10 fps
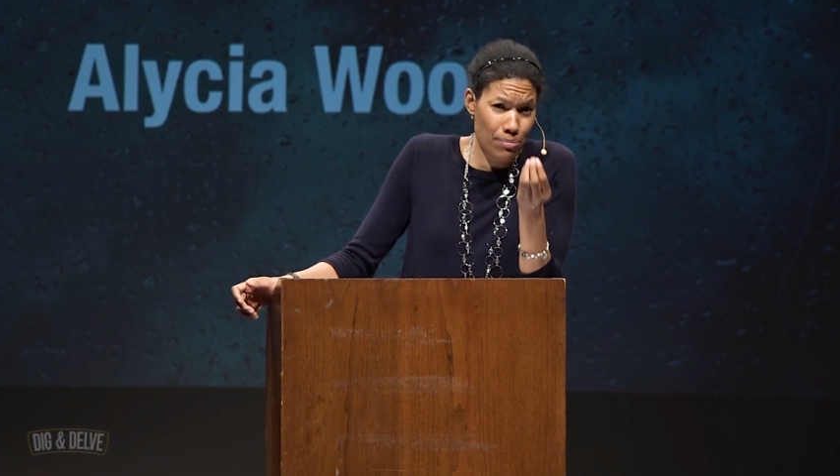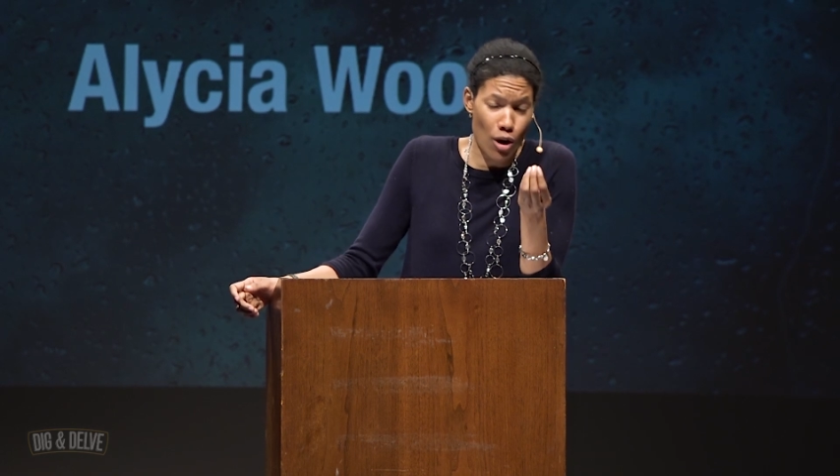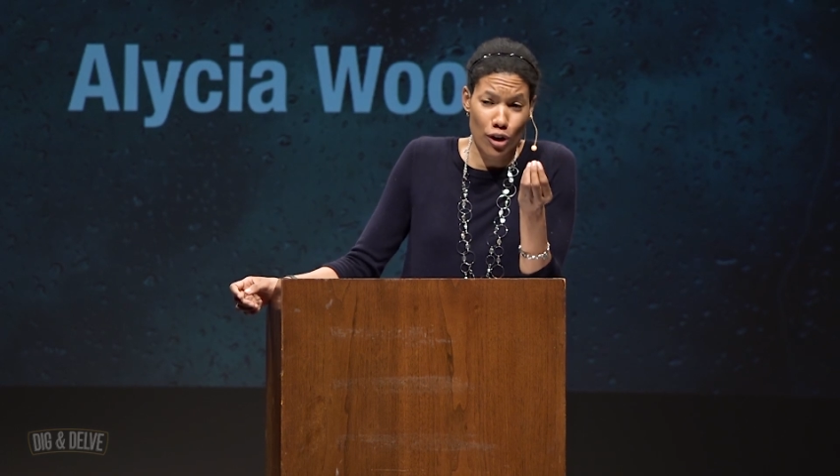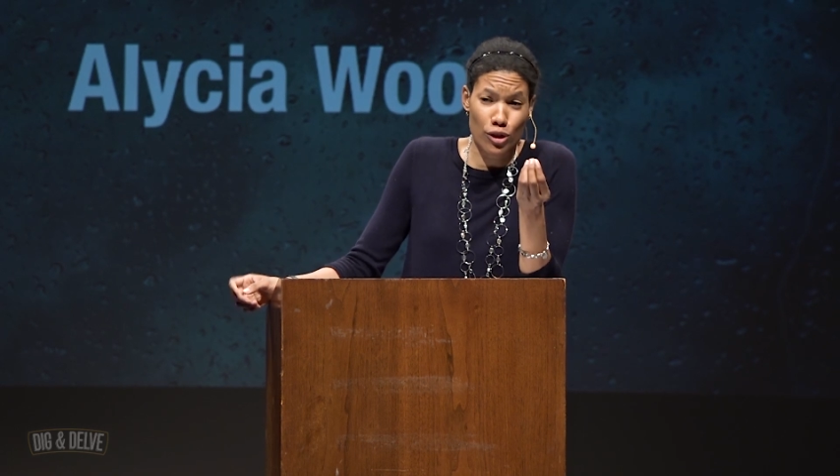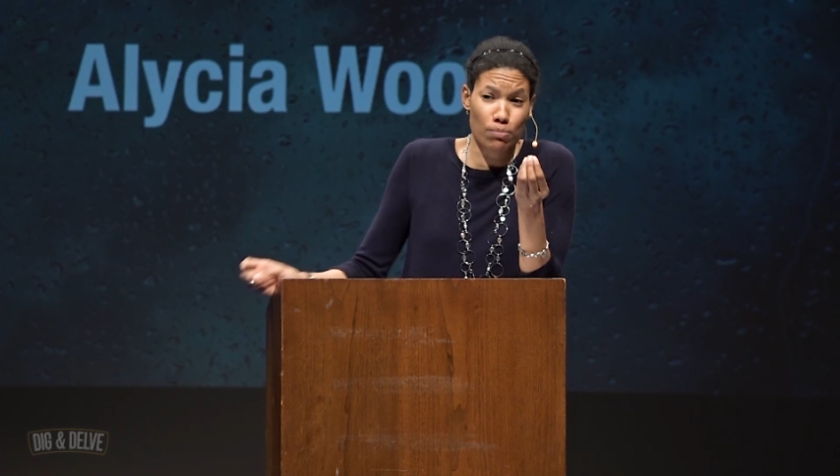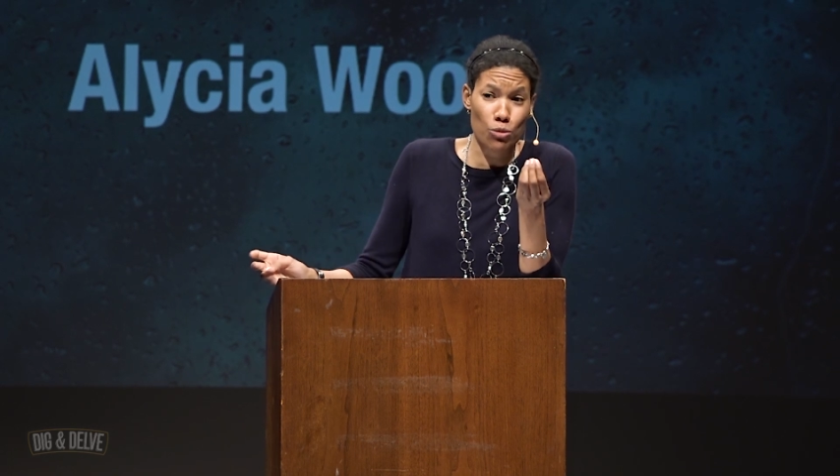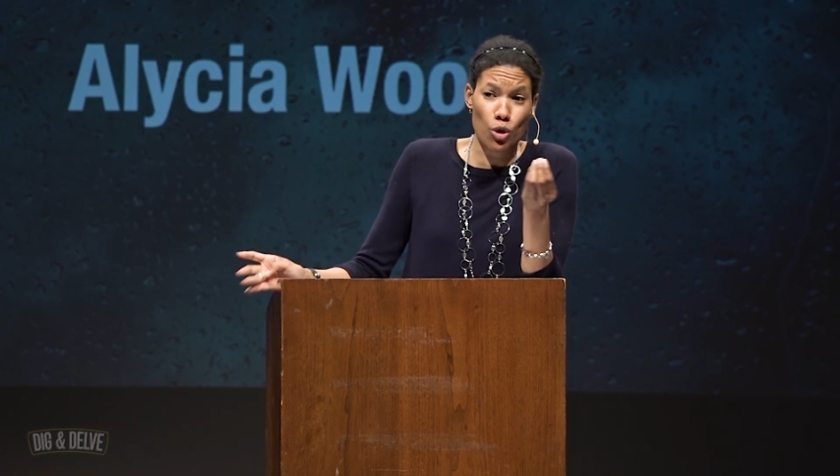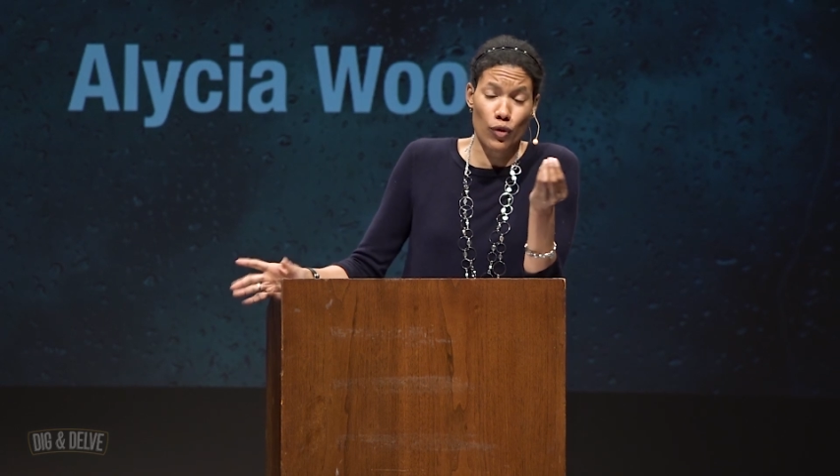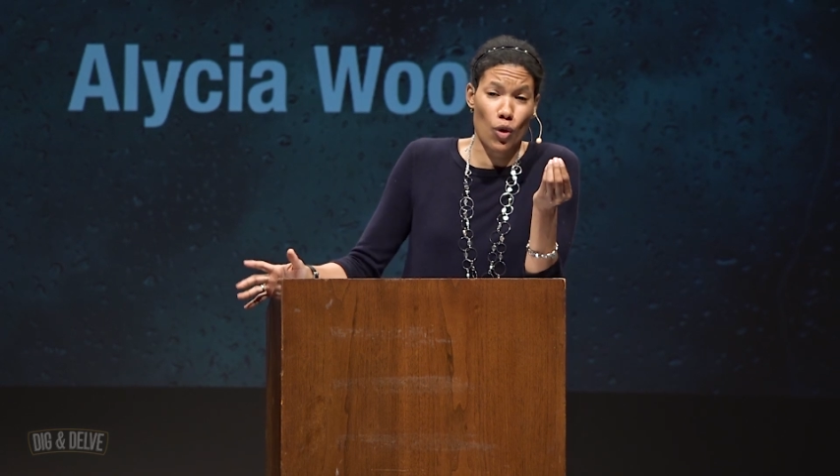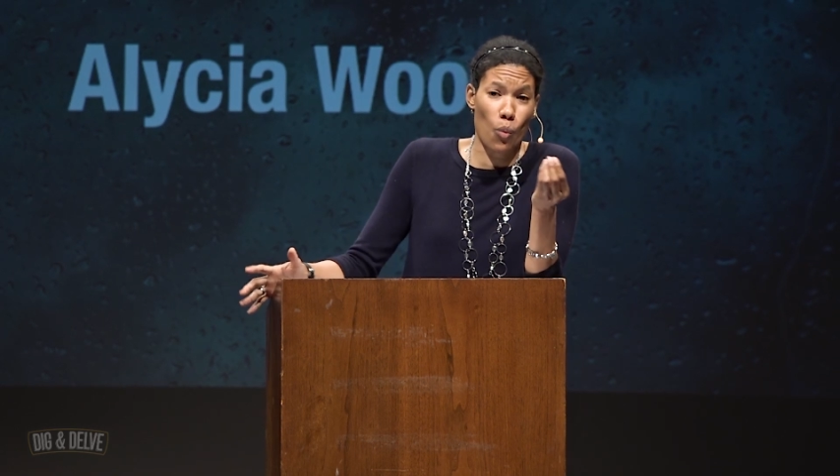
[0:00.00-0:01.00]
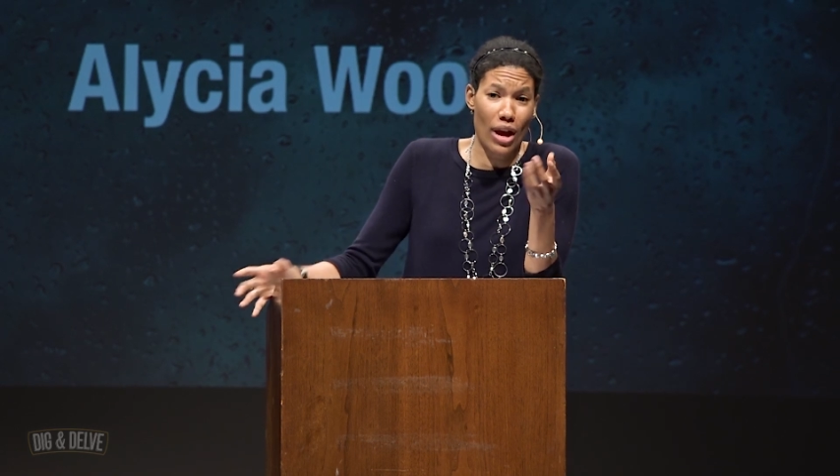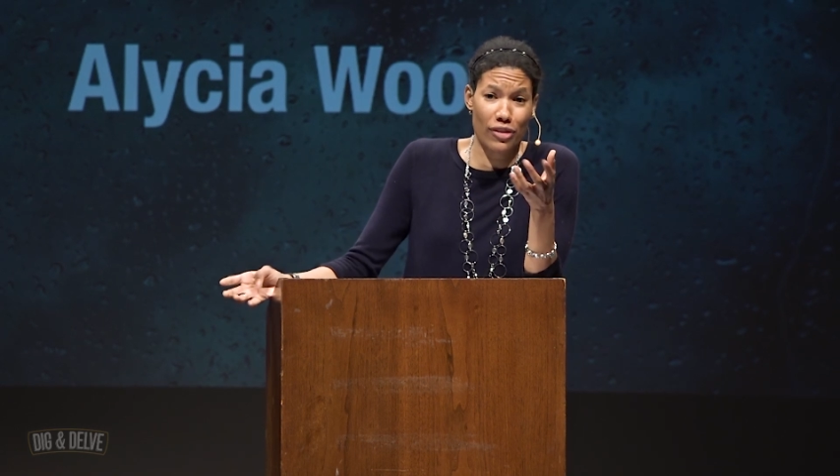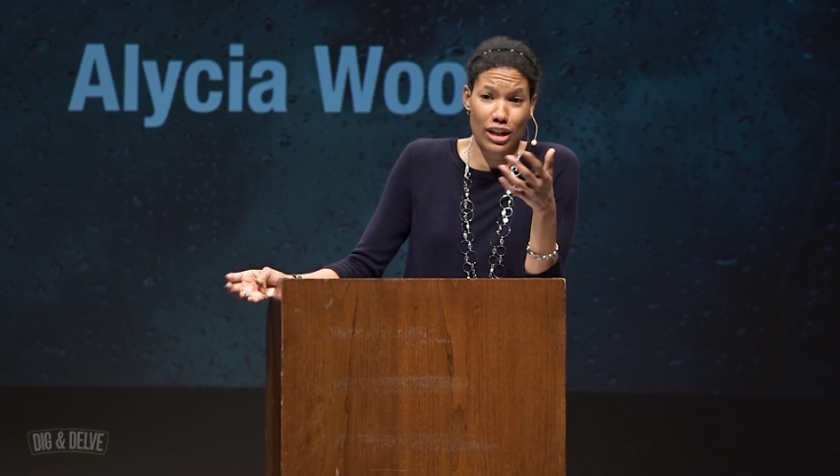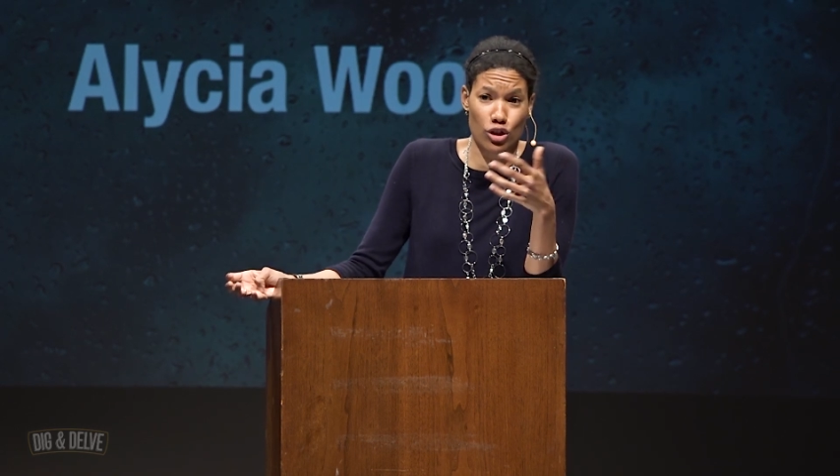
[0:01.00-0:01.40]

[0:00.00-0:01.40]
parts move in a way that